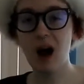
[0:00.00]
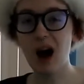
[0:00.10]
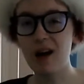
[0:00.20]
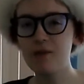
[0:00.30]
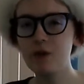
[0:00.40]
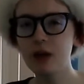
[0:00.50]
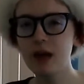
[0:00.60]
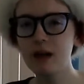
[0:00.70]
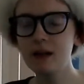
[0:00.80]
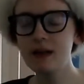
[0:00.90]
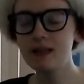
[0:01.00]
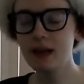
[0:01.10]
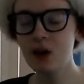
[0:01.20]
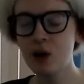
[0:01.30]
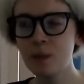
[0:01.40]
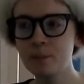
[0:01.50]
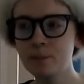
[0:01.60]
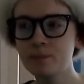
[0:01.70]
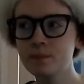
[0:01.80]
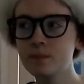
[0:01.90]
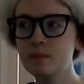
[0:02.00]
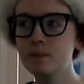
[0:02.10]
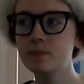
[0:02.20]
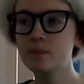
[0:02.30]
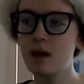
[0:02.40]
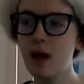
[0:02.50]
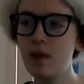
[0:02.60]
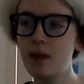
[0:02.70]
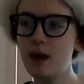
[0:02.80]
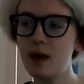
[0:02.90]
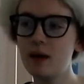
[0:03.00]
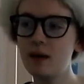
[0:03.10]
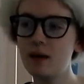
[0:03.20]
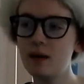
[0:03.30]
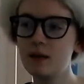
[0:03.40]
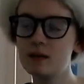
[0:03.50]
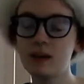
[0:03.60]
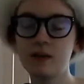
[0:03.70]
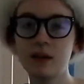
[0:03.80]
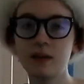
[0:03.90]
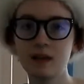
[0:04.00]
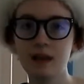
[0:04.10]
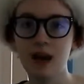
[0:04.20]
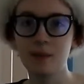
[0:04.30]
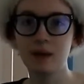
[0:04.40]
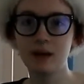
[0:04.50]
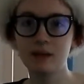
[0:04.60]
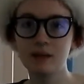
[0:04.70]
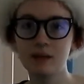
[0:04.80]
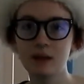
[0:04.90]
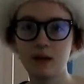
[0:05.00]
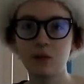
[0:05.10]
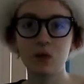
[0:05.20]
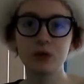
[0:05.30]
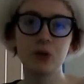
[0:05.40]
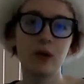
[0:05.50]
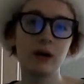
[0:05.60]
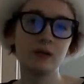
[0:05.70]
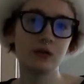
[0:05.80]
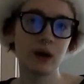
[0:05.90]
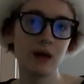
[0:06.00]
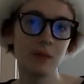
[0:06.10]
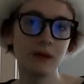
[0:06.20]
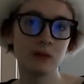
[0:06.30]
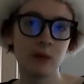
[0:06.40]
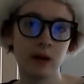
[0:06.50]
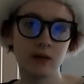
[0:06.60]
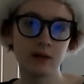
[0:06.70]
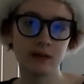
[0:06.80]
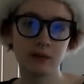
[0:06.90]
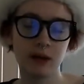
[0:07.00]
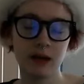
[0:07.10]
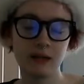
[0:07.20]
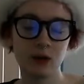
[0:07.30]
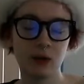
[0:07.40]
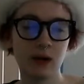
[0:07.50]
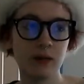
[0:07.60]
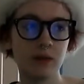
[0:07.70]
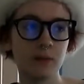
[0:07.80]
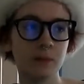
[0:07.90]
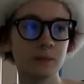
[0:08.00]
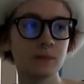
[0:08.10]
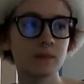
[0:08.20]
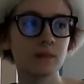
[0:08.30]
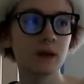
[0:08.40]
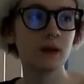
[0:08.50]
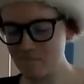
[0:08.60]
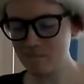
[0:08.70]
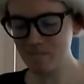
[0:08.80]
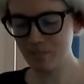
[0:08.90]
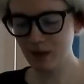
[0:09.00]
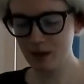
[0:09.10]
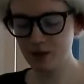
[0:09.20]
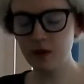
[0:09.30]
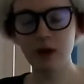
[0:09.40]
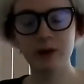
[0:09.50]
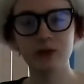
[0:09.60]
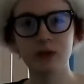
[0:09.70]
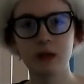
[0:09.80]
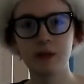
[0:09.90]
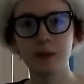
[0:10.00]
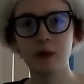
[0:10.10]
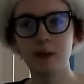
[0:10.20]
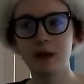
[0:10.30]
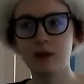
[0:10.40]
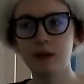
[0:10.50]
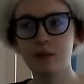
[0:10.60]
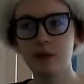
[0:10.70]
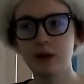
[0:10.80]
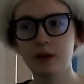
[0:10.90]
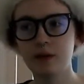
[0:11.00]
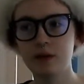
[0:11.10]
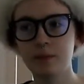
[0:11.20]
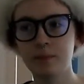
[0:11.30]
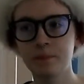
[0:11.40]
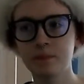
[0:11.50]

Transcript: I forget it's there. And then stuff like this happens, and of course no one else around me is aware this is something I deal with. It's a very interesting experience.